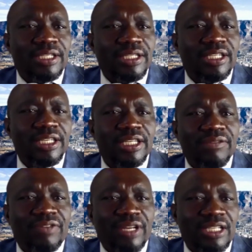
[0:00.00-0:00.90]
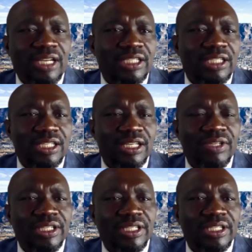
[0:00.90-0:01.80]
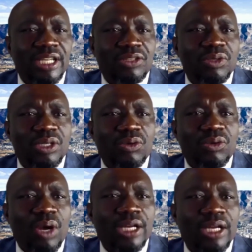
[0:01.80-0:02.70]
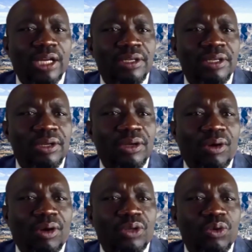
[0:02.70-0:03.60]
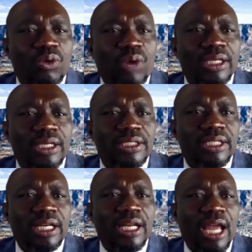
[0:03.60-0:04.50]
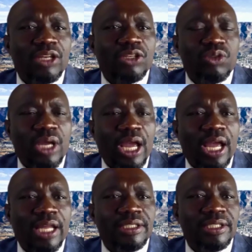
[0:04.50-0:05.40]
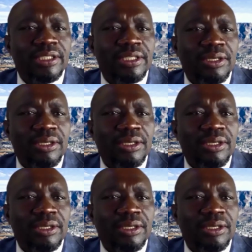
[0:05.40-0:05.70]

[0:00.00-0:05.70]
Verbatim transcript: T infrastructure services that you require, or you want an end-to-end